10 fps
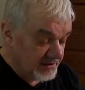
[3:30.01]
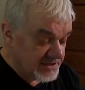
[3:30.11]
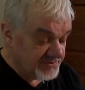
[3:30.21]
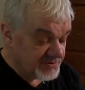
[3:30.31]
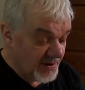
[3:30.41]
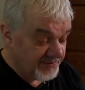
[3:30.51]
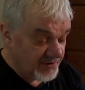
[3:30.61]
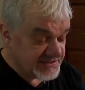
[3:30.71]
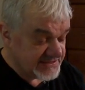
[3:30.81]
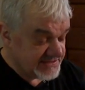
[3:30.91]
This was my
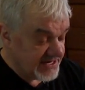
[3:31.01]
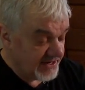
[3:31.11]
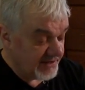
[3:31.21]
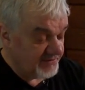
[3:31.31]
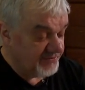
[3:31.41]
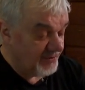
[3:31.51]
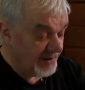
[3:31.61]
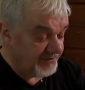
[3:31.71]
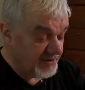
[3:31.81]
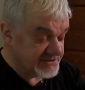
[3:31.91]
first setting for
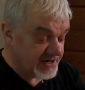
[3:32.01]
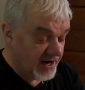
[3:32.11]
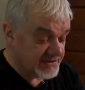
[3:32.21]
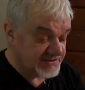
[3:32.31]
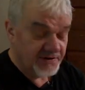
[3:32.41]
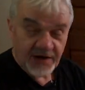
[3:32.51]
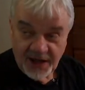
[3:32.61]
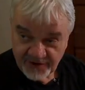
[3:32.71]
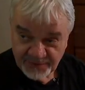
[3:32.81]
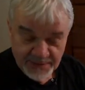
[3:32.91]
my first concert. And a
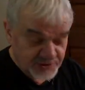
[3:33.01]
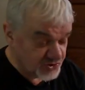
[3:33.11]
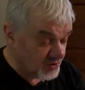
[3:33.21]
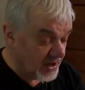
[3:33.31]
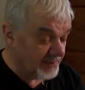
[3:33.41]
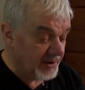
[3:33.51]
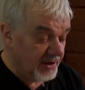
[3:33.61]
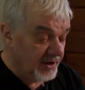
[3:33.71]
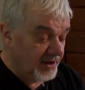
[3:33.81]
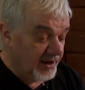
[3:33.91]
lot of people showed up,
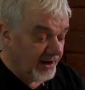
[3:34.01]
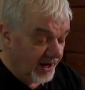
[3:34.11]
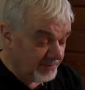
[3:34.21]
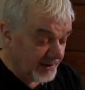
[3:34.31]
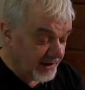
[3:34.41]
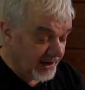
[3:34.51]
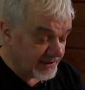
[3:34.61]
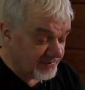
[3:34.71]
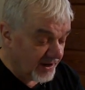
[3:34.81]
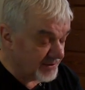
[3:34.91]
and I played
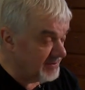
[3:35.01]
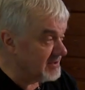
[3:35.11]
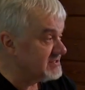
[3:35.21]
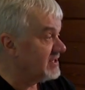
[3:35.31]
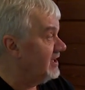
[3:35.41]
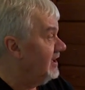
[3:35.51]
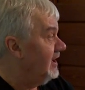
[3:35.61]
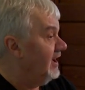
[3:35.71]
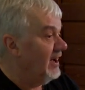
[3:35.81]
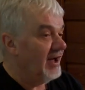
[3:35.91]
electronic music,
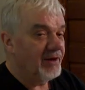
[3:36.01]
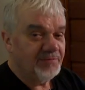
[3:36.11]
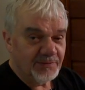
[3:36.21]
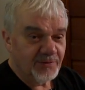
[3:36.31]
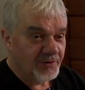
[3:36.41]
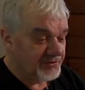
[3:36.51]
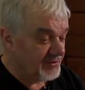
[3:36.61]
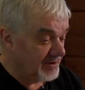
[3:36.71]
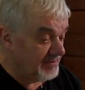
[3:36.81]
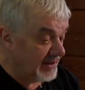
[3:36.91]
and people wanted
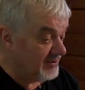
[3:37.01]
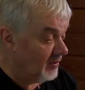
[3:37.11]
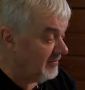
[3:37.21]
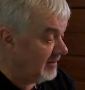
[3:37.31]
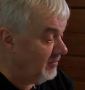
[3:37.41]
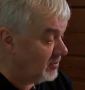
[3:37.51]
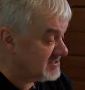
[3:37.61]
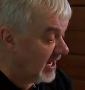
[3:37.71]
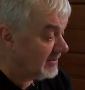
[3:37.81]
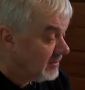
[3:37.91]
to hear Beethoven and
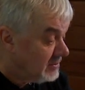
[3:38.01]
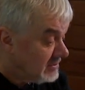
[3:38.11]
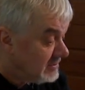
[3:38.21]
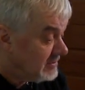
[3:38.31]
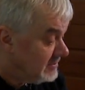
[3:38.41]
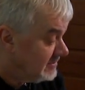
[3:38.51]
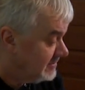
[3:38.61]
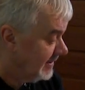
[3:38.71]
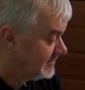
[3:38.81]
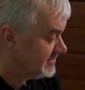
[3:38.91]
Mozart.
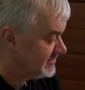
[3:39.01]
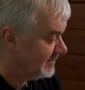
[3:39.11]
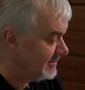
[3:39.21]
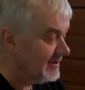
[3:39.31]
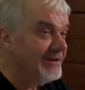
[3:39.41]
Ooh, I was in trouble.